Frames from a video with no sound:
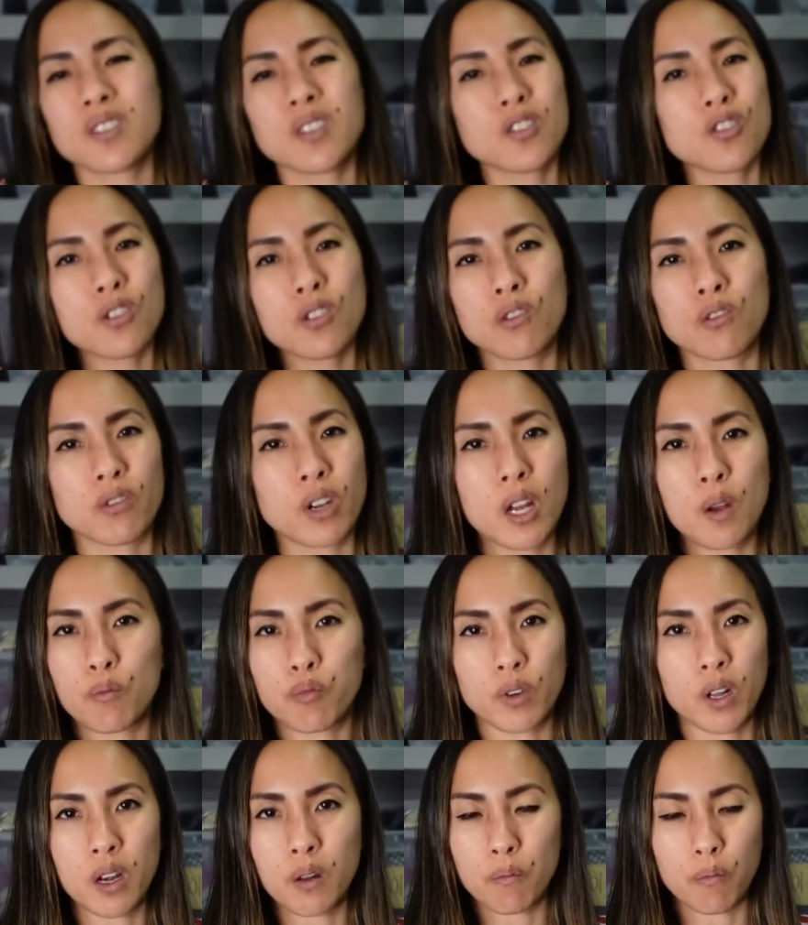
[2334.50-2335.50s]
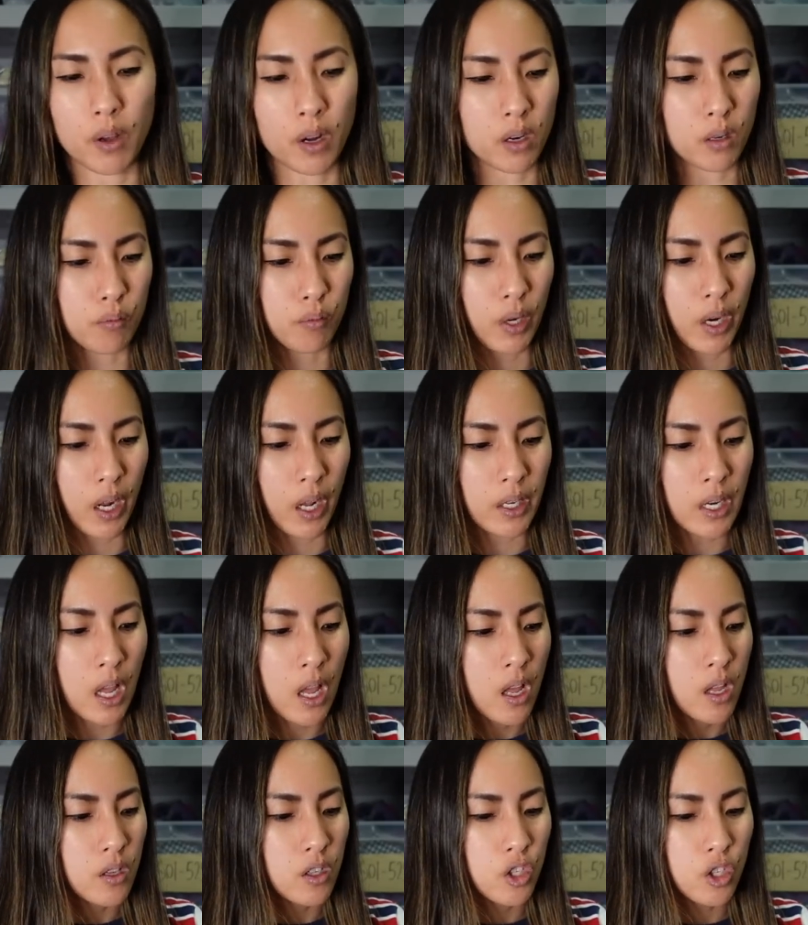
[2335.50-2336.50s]
such a great bread and butter brand.
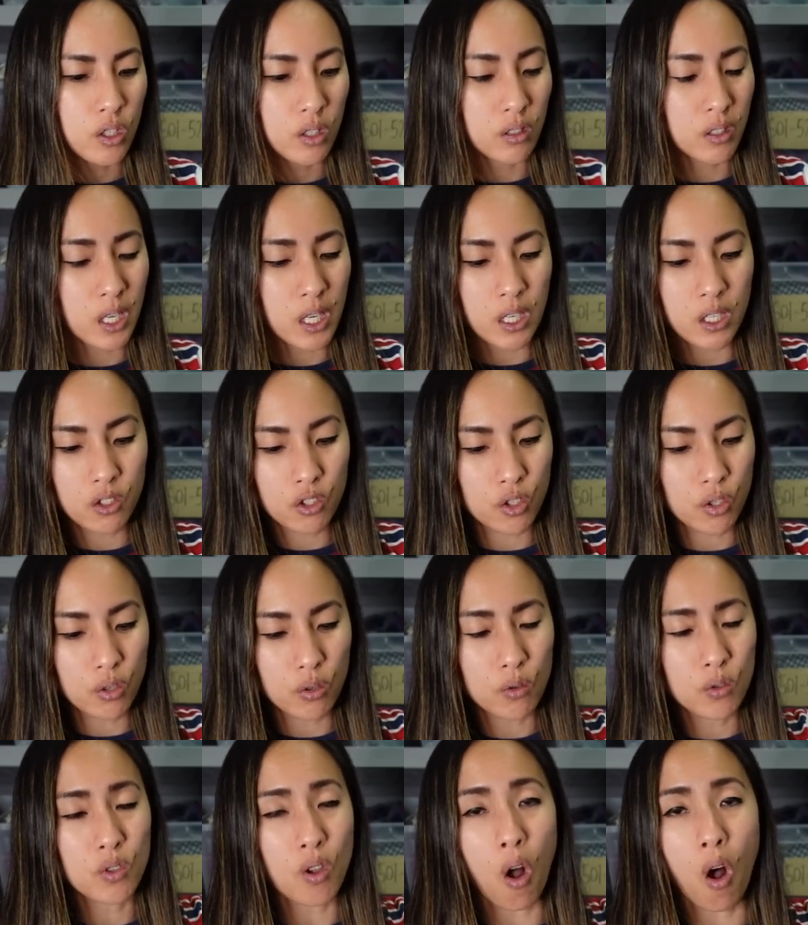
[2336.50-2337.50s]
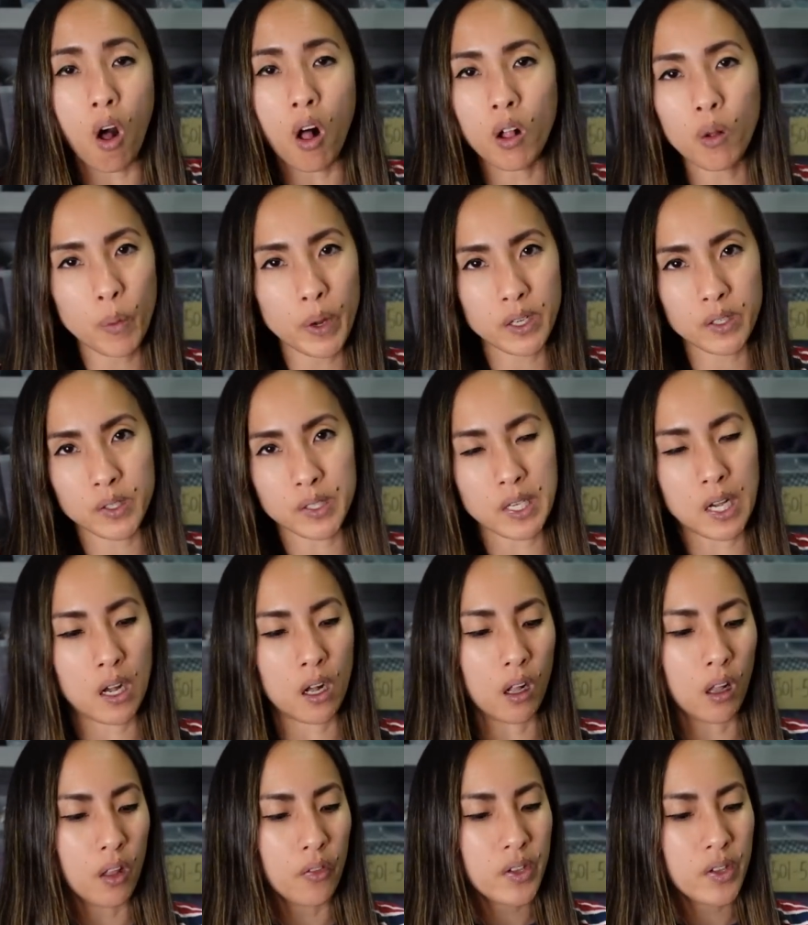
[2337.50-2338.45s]
Keen shoes always sell.